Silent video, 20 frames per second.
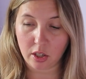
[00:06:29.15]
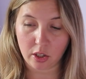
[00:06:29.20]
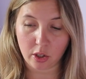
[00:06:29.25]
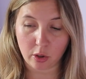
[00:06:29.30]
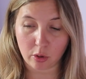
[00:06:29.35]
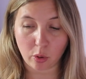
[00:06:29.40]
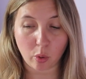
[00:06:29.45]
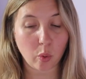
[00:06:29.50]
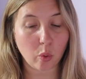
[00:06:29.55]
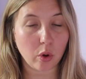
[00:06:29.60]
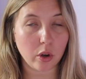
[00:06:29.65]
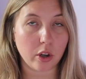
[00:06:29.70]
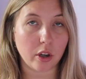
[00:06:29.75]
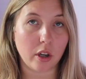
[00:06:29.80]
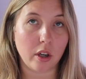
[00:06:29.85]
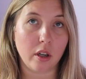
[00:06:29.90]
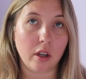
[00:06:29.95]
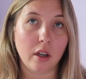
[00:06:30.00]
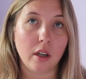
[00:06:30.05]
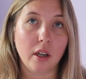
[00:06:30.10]
your
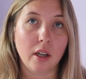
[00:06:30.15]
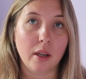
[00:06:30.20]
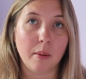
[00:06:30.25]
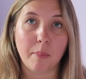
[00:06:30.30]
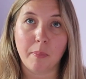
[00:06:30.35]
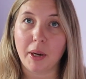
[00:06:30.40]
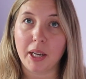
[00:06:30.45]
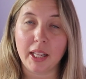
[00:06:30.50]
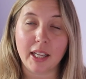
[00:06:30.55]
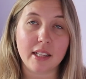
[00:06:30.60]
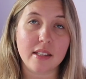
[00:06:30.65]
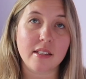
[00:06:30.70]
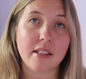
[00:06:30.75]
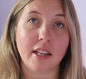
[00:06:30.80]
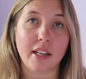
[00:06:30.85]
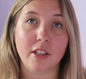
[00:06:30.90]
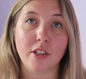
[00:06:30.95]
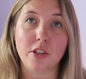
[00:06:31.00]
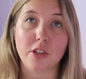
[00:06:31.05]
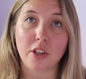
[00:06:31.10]
order by, let's
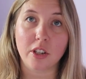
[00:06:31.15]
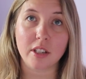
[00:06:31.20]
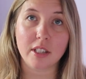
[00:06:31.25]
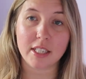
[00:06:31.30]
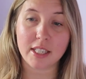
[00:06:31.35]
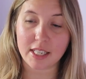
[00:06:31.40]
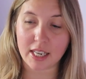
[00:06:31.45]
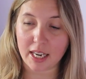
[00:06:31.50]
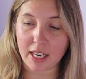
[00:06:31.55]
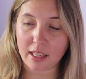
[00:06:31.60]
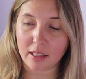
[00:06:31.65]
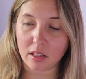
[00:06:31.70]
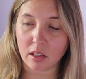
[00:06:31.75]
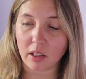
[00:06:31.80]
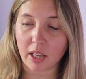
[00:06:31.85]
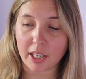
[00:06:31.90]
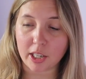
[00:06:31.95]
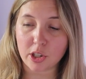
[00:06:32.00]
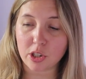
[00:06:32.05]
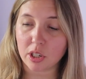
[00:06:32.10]
say, a certain date, they'll
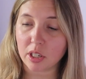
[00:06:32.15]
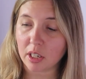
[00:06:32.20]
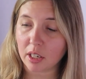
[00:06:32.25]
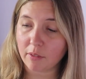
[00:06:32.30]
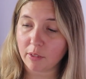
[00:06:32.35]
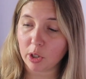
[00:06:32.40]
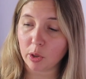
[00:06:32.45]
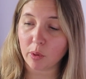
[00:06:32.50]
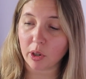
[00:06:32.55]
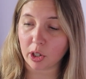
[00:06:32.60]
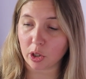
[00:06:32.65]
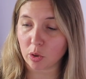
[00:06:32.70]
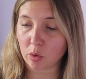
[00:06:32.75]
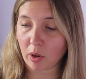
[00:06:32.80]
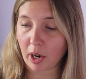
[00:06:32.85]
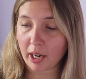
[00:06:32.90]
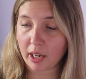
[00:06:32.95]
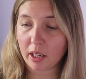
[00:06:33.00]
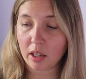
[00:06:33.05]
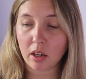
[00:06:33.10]
actually give you a
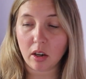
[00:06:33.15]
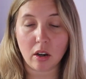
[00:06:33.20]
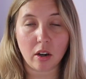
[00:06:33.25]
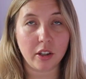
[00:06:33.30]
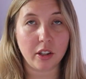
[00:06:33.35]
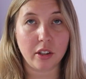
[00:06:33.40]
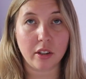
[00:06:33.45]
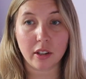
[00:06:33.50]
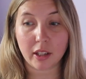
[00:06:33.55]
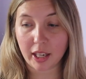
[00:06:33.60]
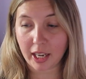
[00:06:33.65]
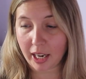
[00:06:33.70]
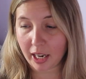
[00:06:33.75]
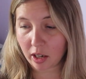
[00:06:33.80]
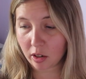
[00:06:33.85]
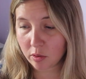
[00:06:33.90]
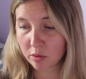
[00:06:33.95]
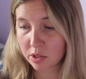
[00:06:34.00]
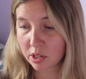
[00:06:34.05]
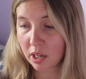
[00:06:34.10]
credit on your
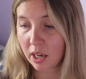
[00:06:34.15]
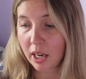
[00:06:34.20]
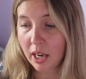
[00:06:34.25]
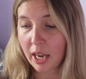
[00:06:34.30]
account.